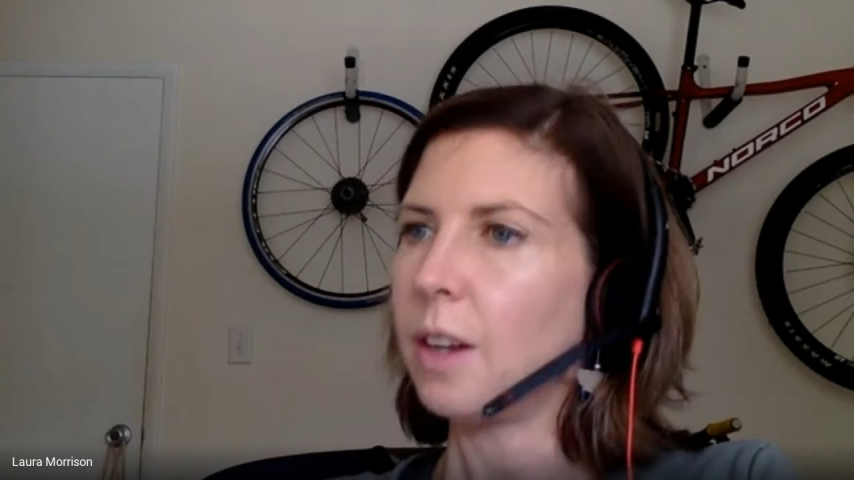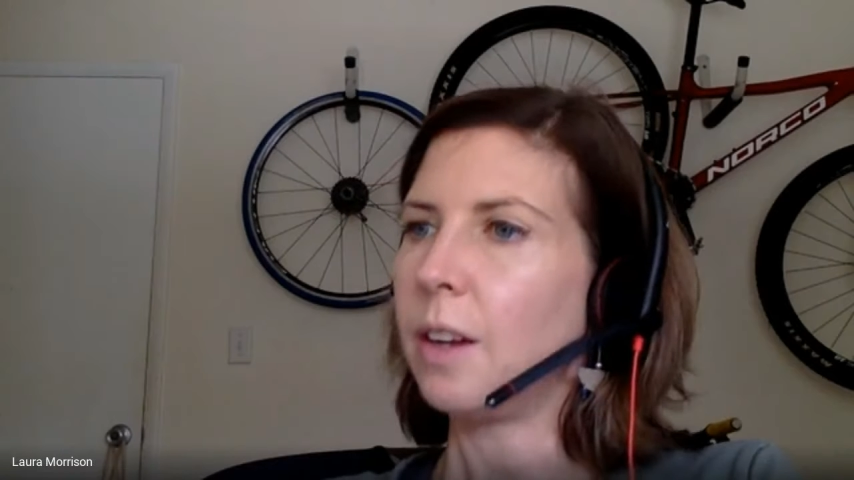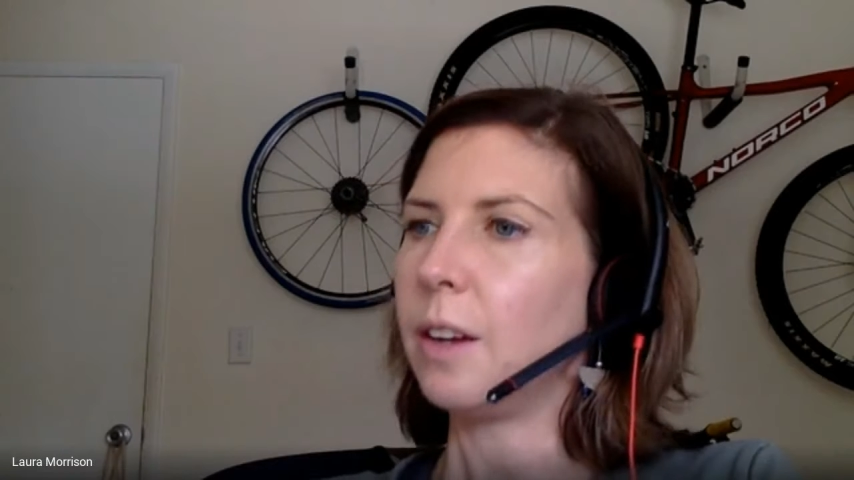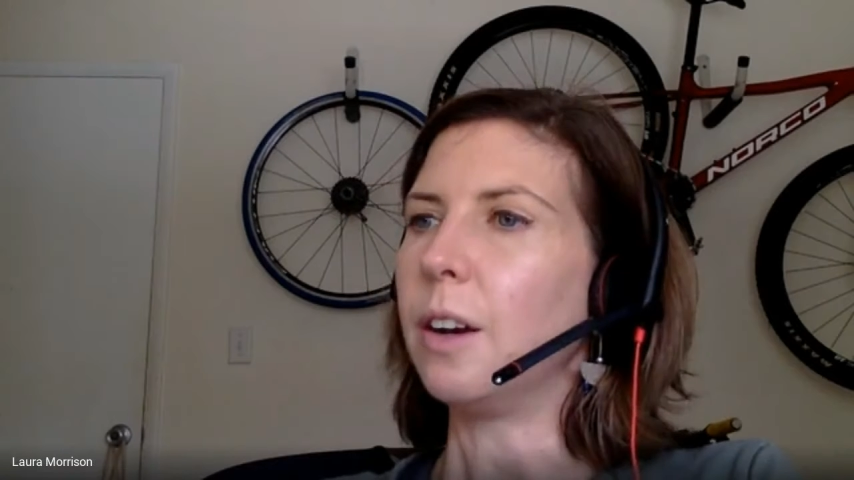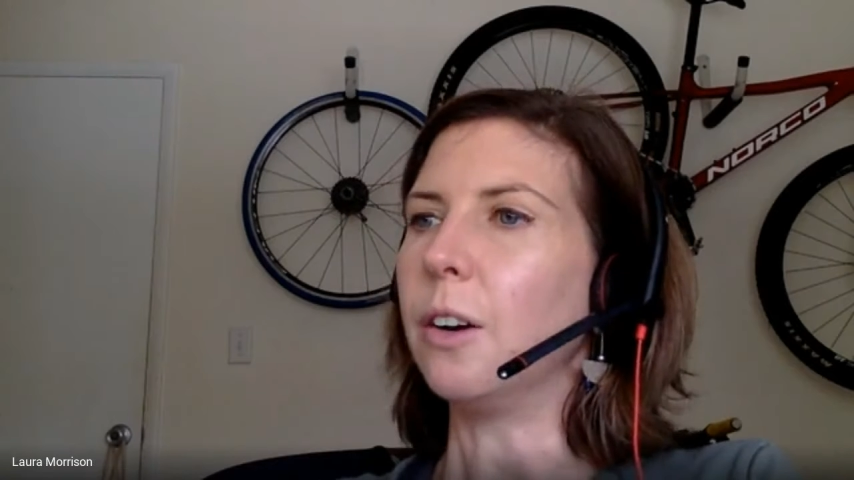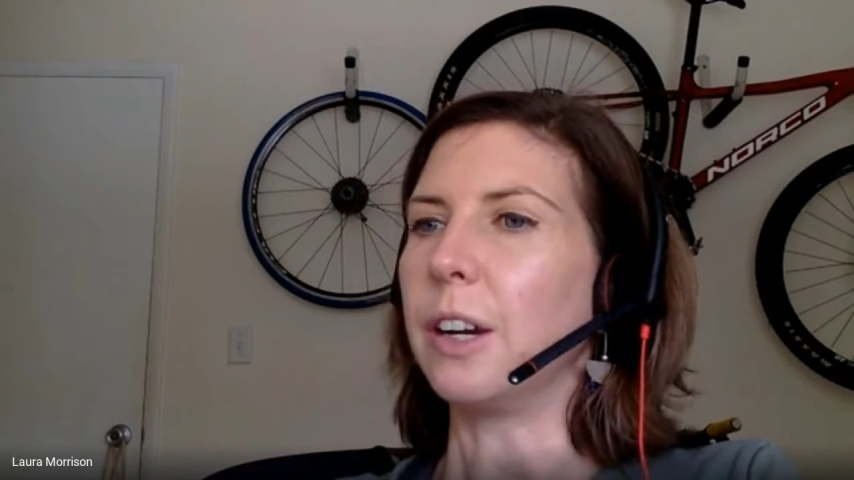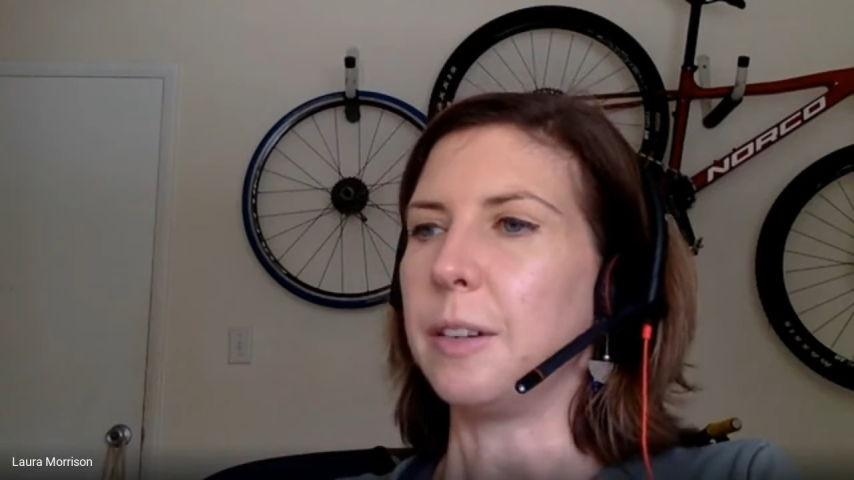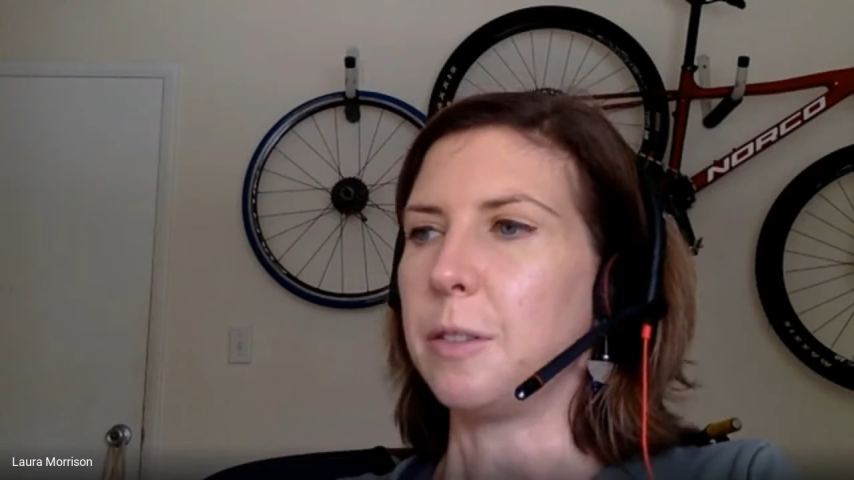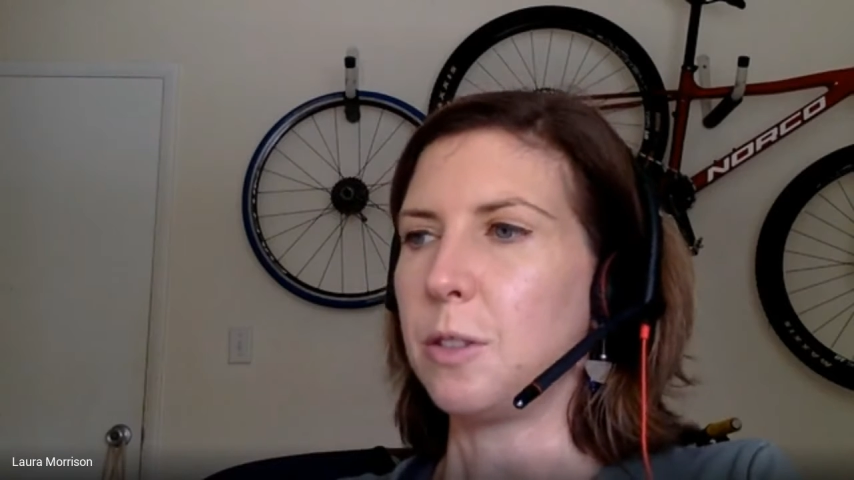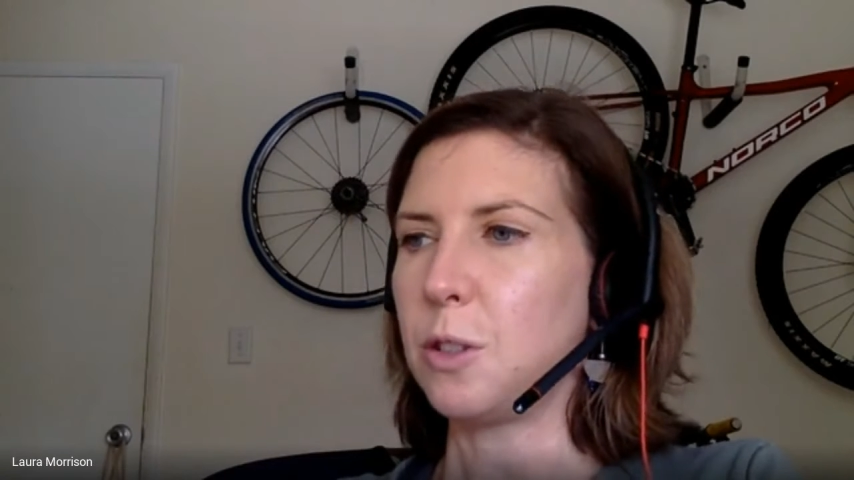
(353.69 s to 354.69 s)
Okay,
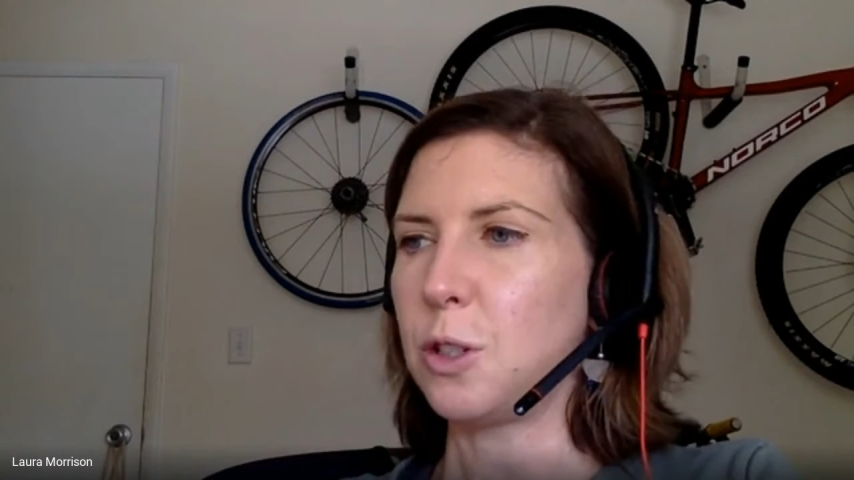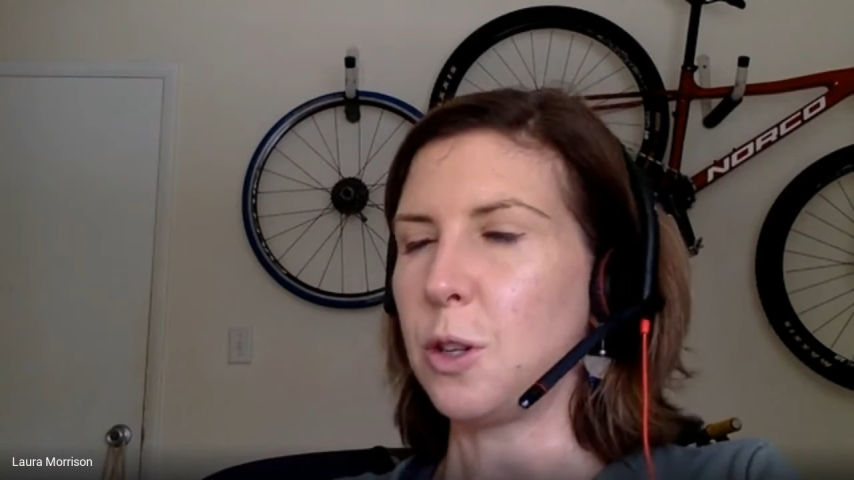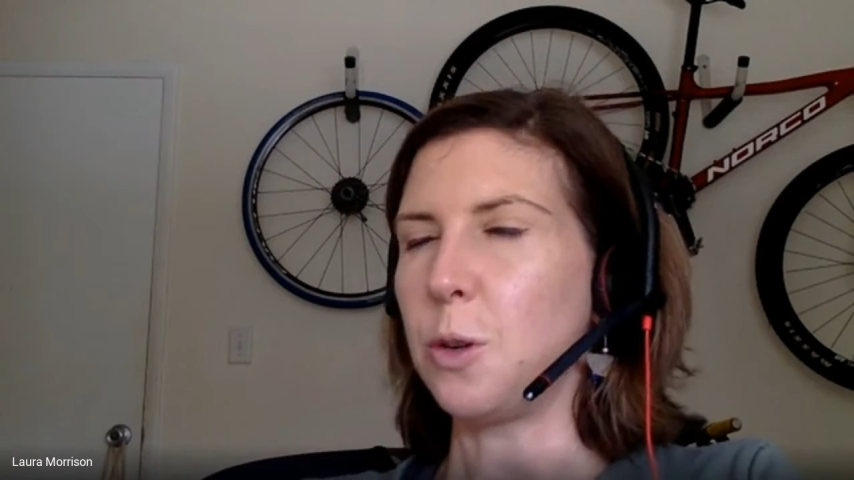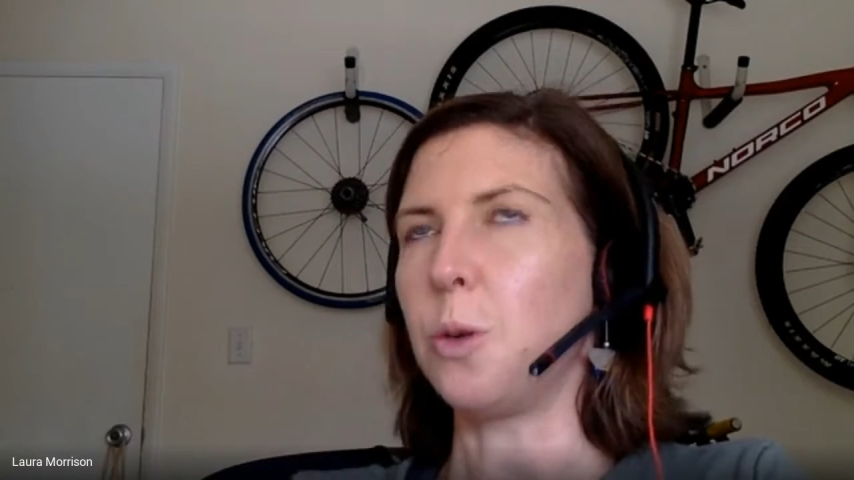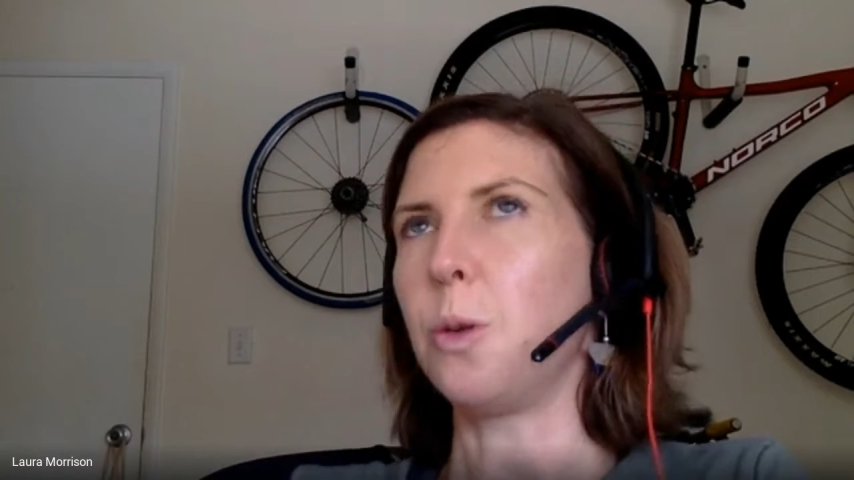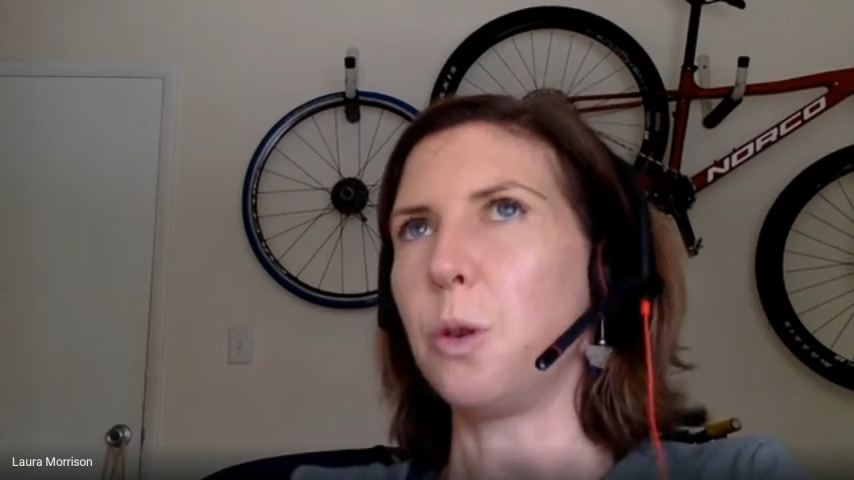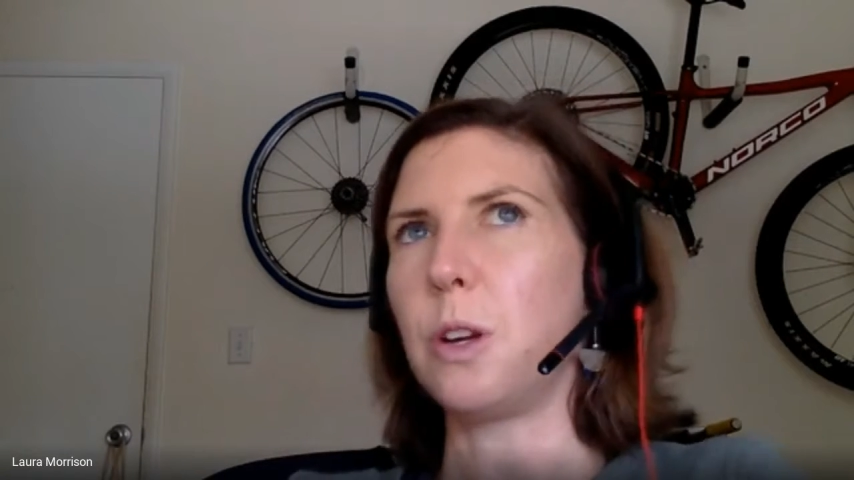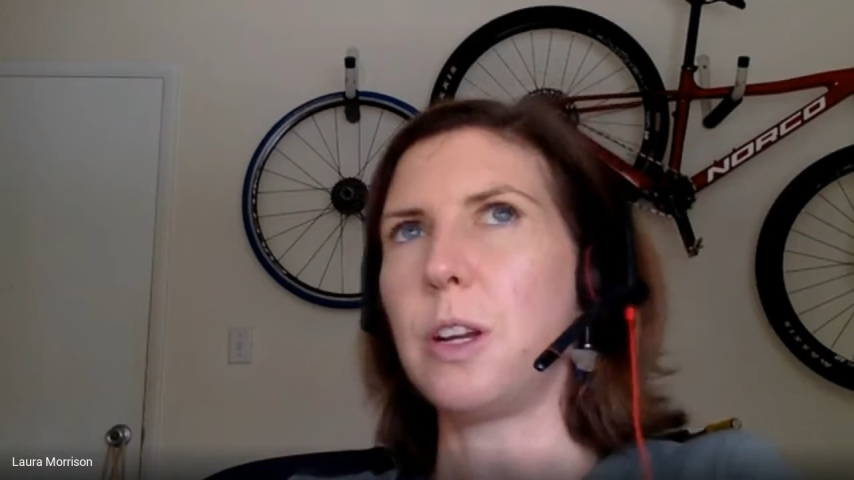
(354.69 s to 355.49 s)
so